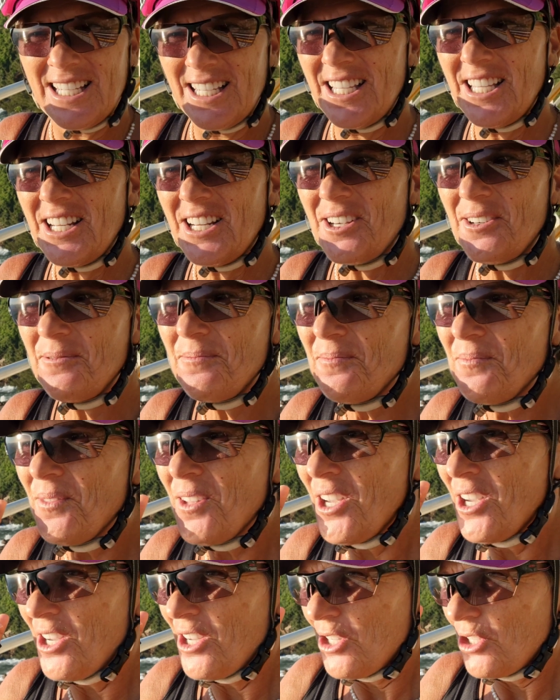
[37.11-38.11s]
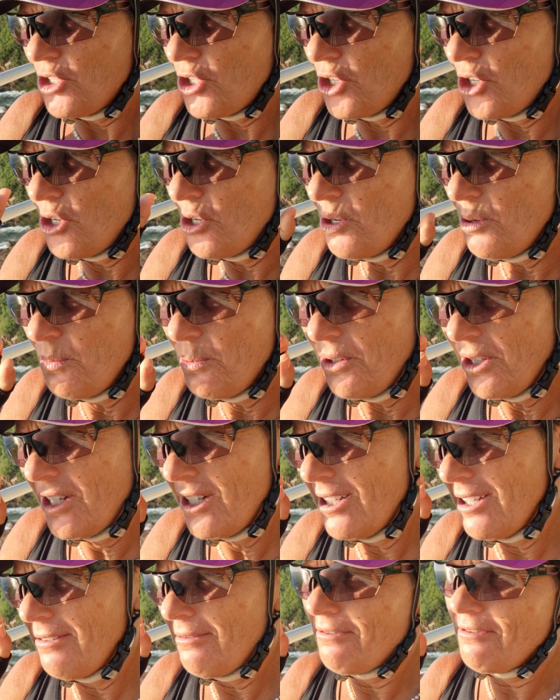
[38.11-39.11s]
to put
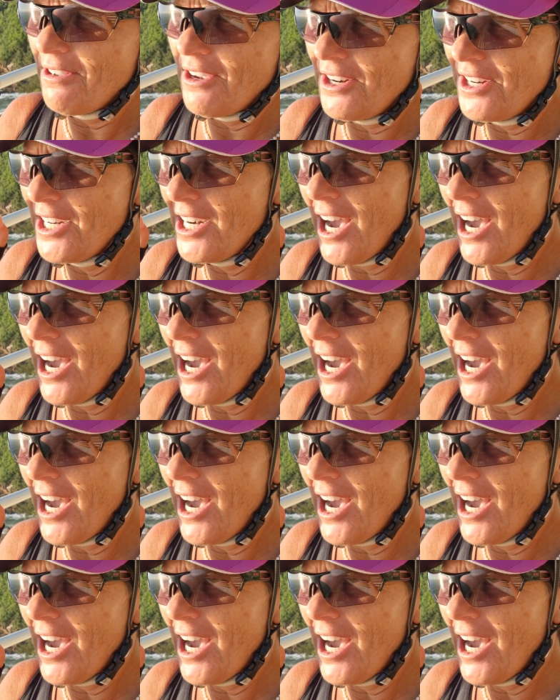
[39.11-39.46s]
it in a very